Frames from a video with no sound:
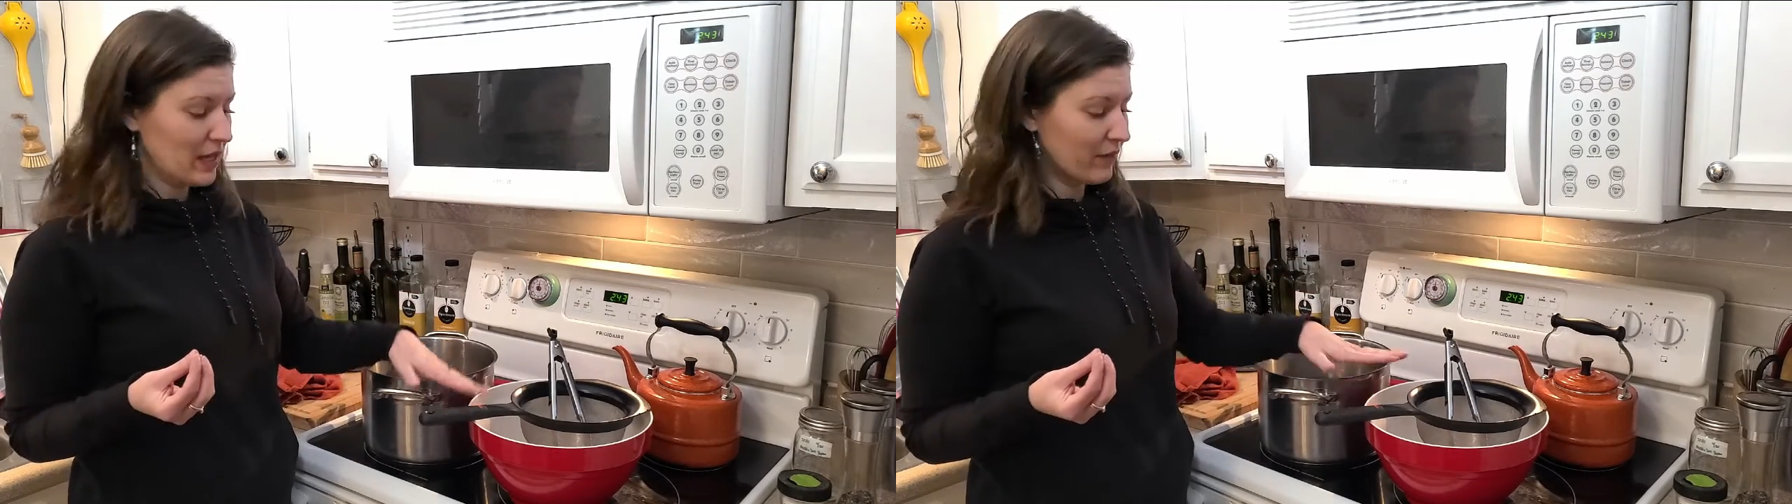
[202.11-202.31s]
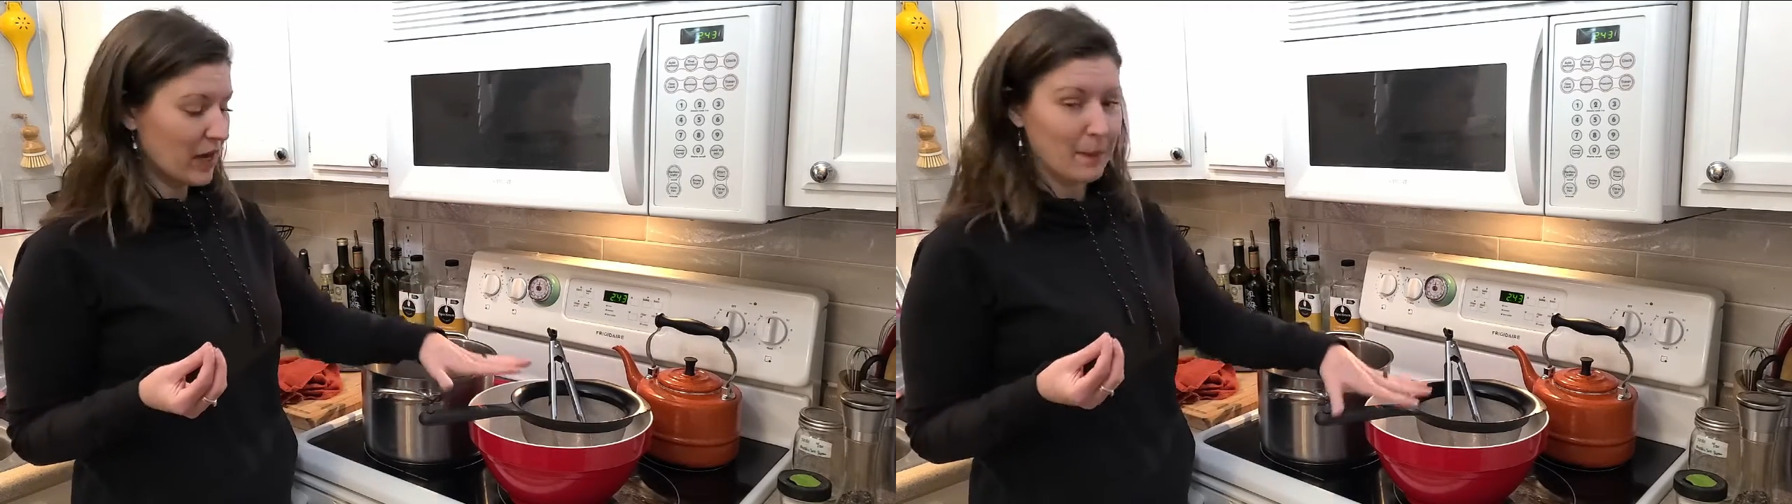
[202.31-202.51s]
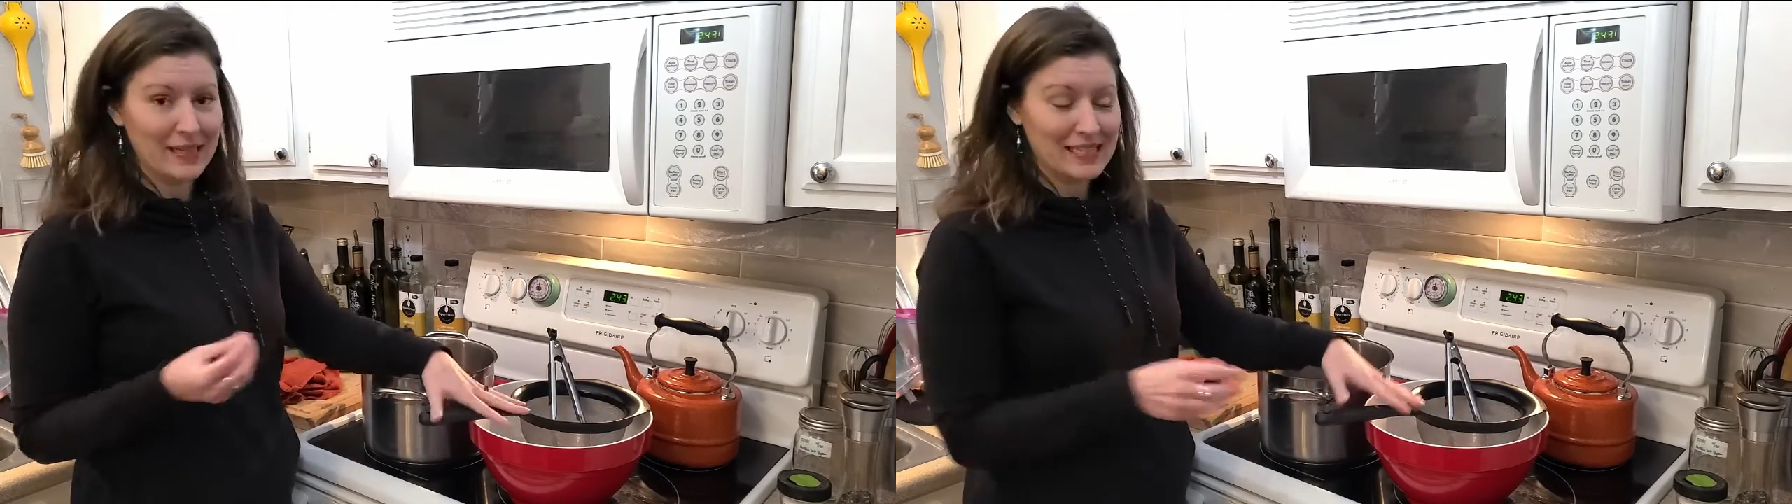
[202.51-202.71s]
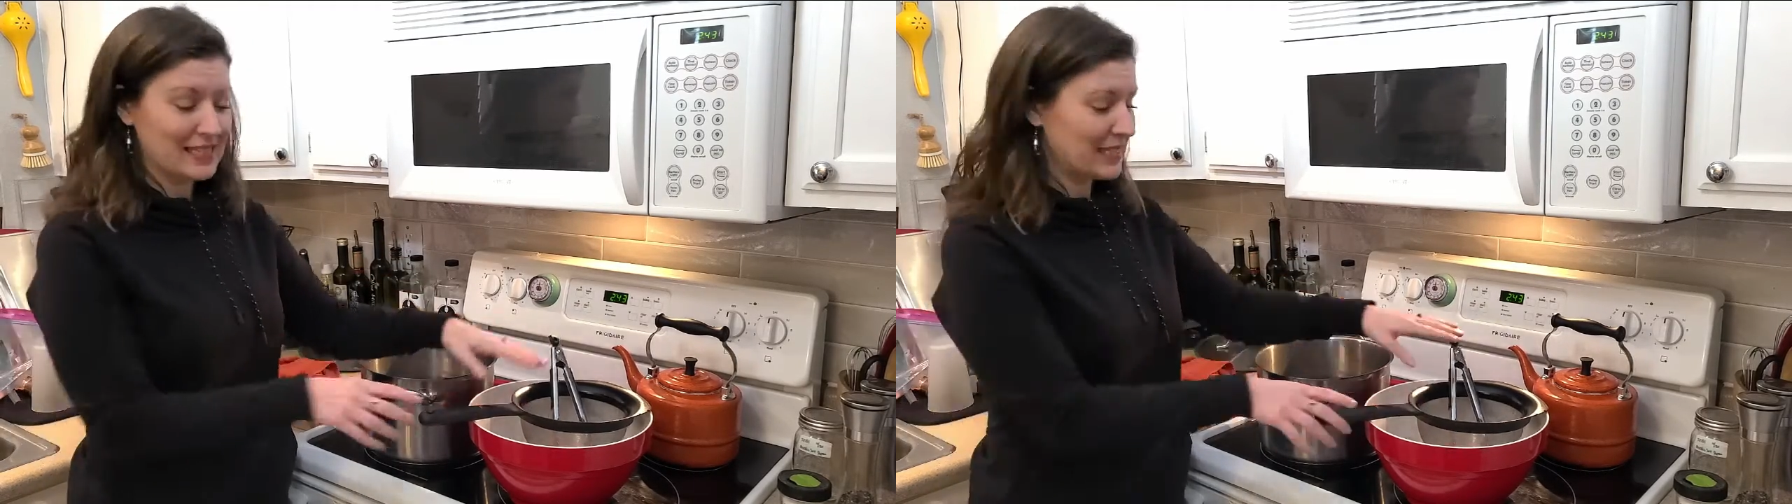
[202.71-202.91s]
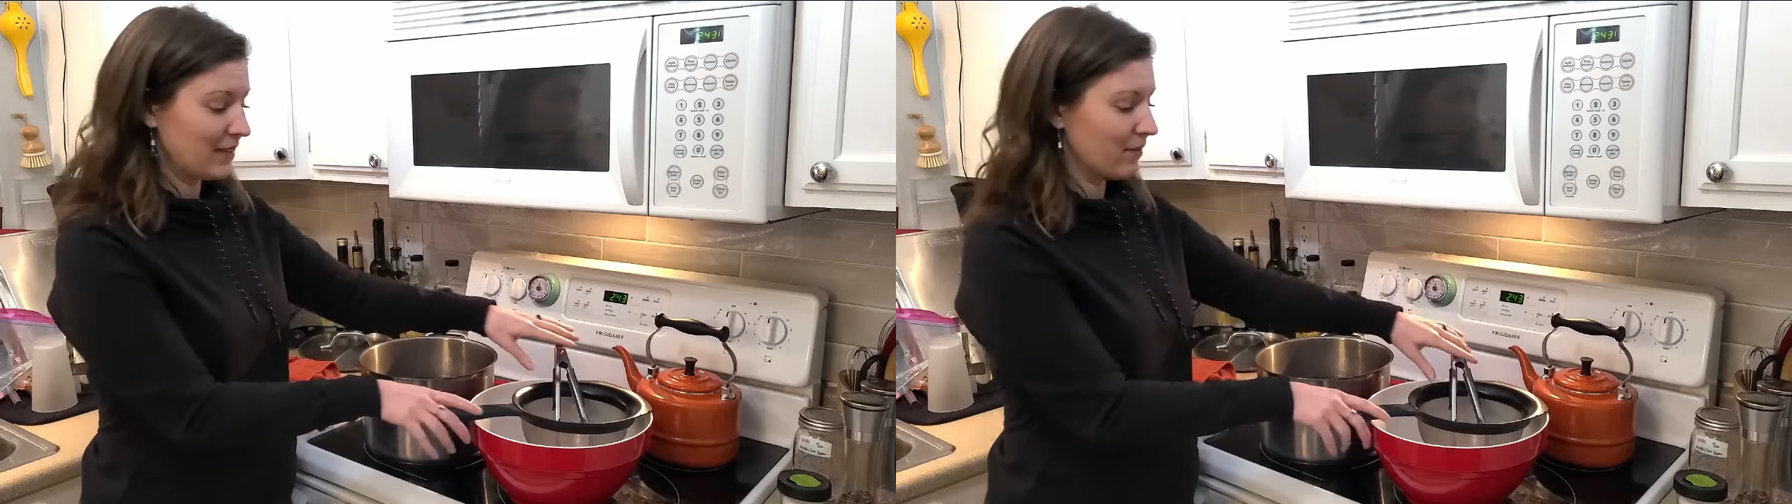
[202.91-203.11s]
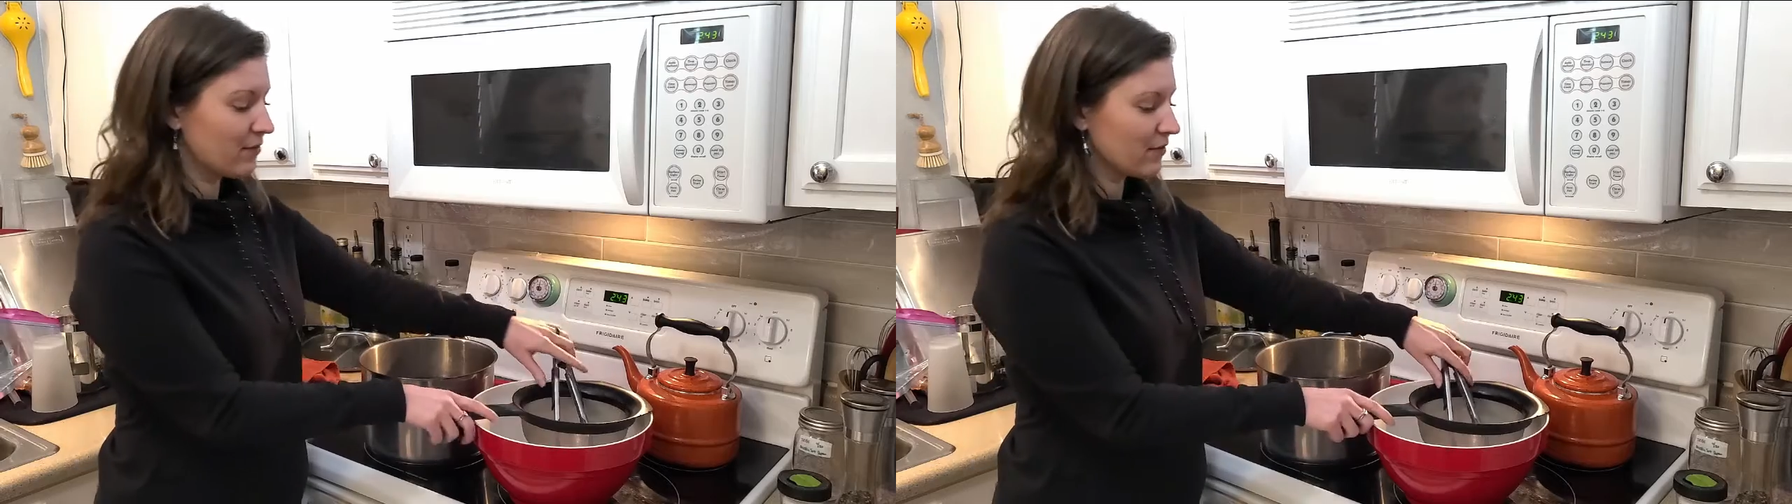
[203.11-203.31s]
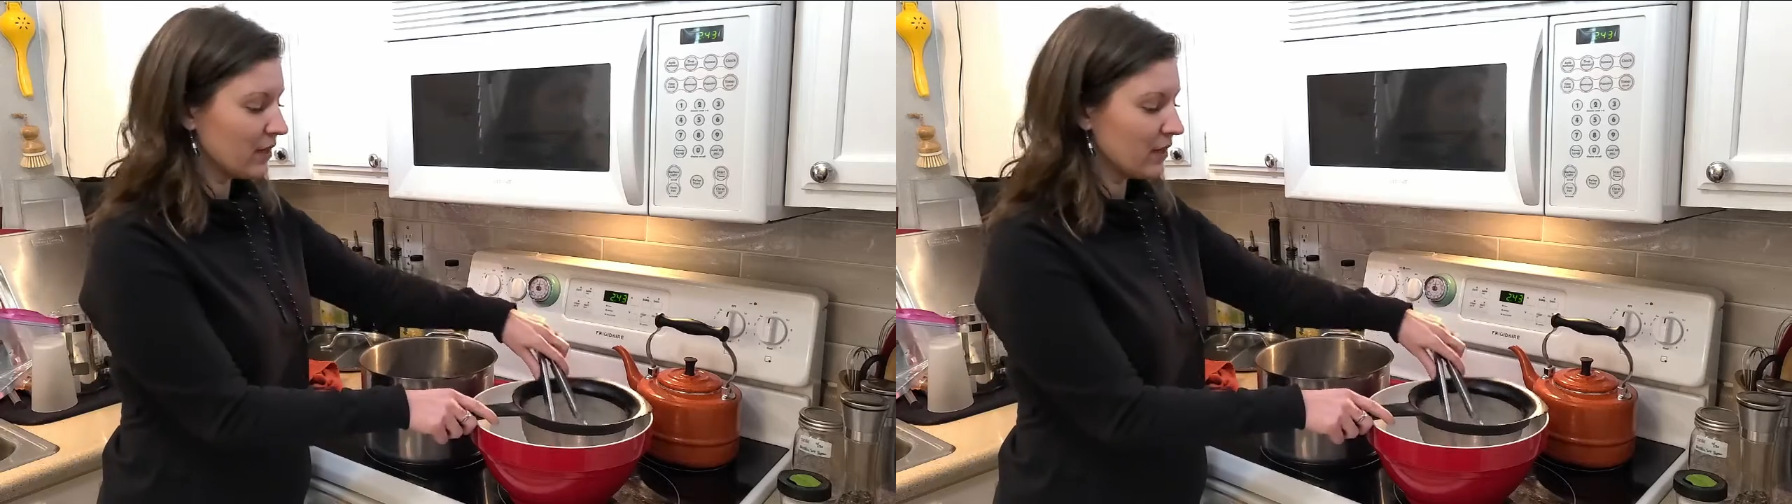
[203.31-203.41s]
I've got my sieve